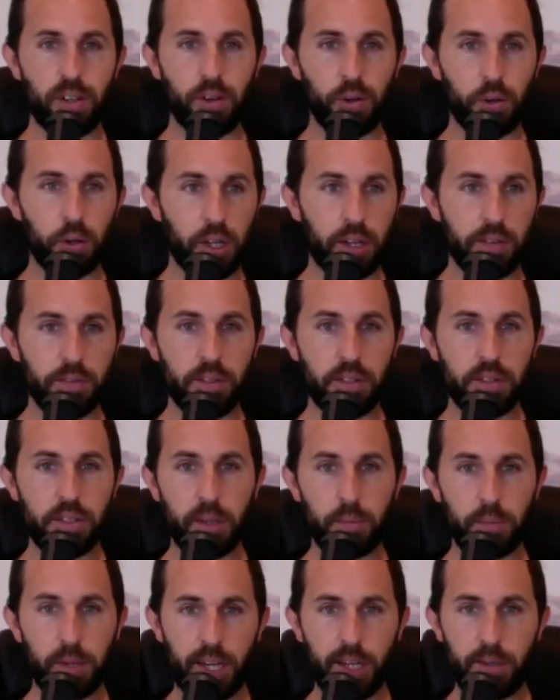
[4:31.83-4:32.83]
or you have the
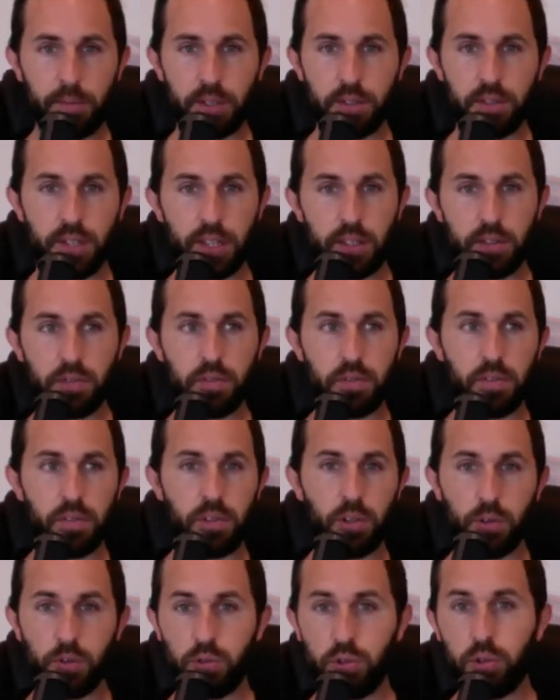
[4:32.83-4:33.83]
same habits as
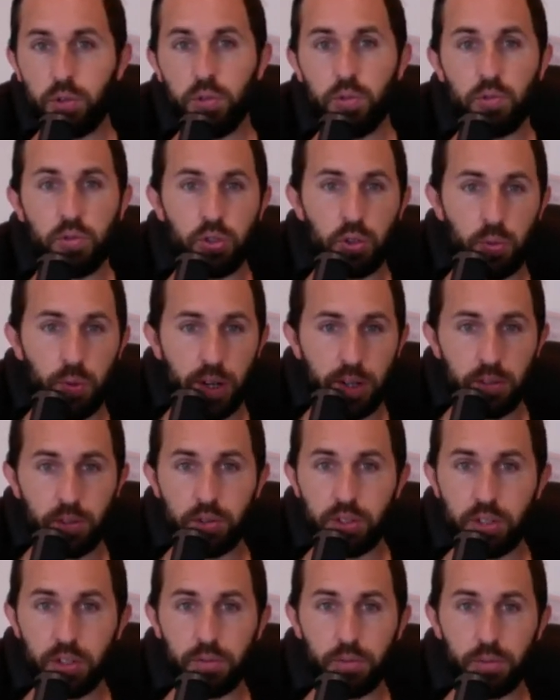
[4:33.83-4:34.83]
those who you surround
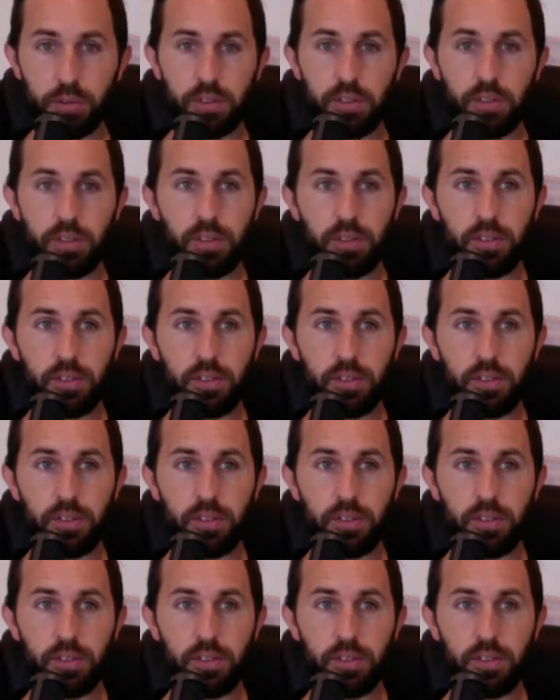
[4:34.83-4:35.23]
yourself with